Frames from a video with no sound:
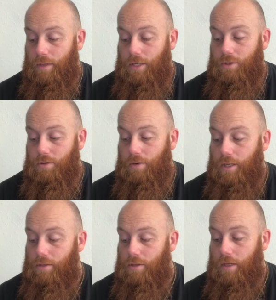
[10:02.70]
inches
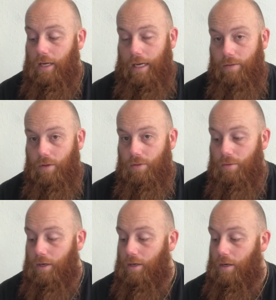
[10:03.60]
range, heavy
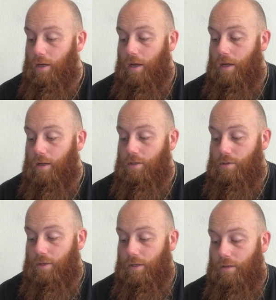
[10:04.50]
3,
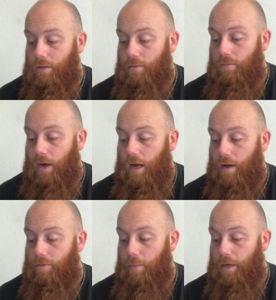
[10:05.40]
Strength
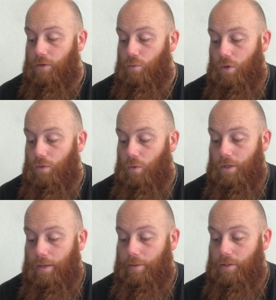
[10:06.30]
5, -1,
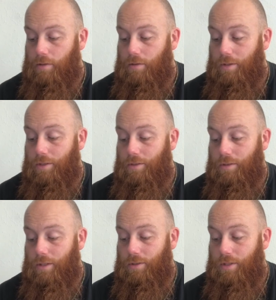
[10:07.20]
1 damage.
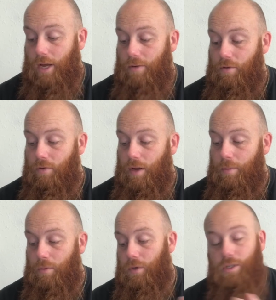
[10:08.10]
Then there's the Heavy
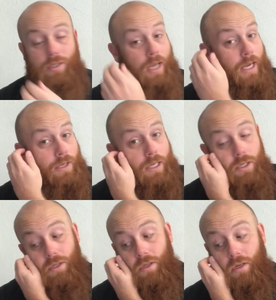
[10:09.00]
Flamer, which is 8
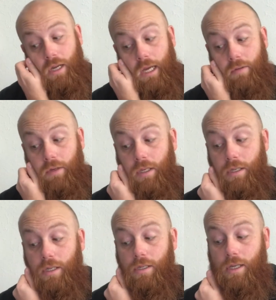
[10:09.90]
inches. Heavy
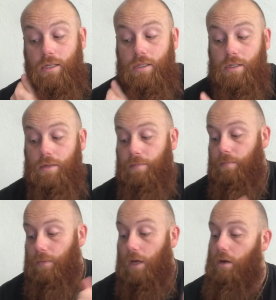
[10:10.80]
D6.
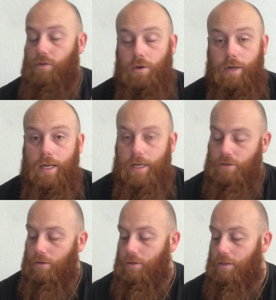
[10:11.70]

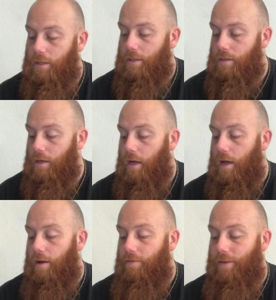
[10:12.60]
Assault D6.
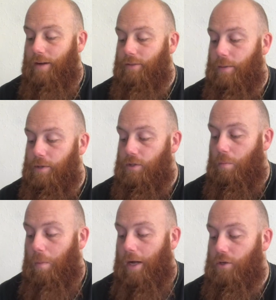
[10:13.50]
5 damage,
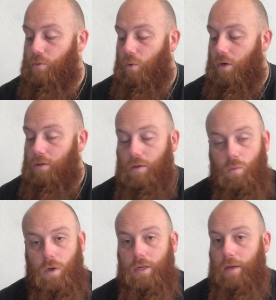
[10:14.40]
-1,
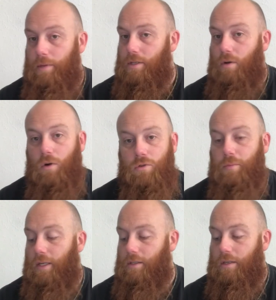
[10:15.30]
1 damage.
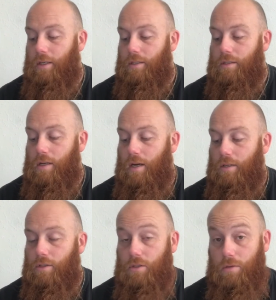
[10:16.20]
Automatically hits
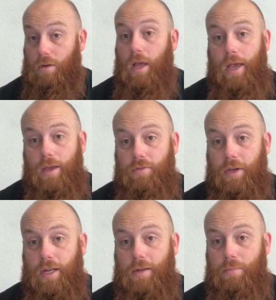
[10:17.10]
target. So if you
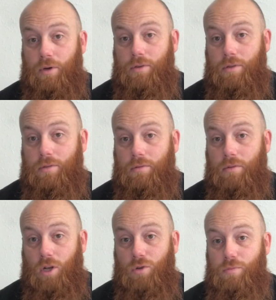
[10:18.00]
get in personal,
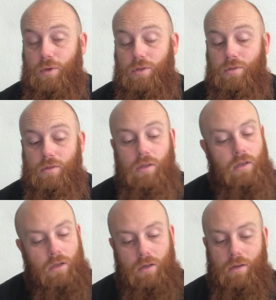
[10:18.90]
close and personal,
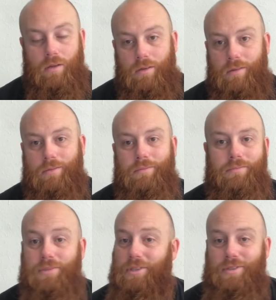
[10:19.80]

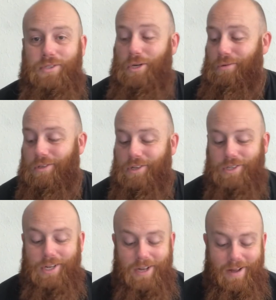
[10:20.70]
just shoot the
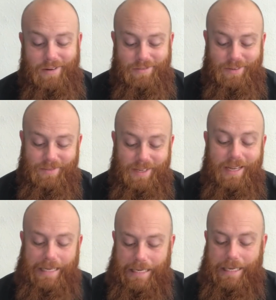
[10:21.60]
shit out of him.
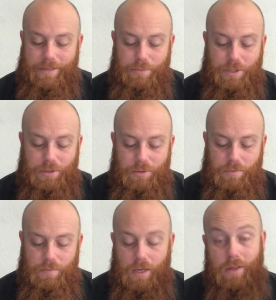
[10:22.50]
It's pretty
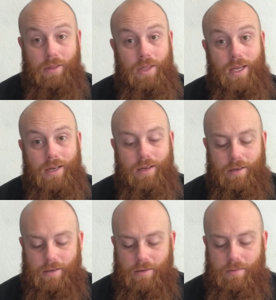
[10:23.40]
cool.
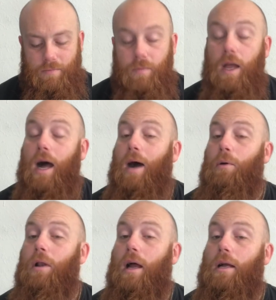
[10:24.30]
Then I
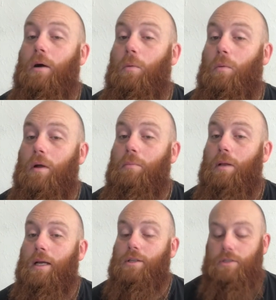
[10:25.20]
would like a 1
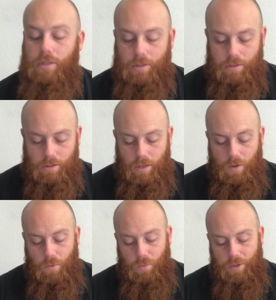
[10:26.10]
black shield
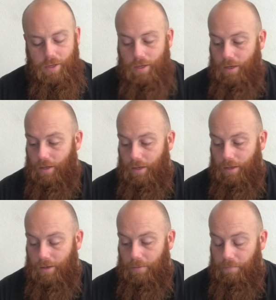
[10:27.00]
with
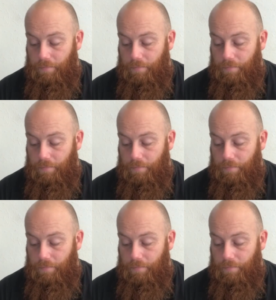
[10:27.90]
a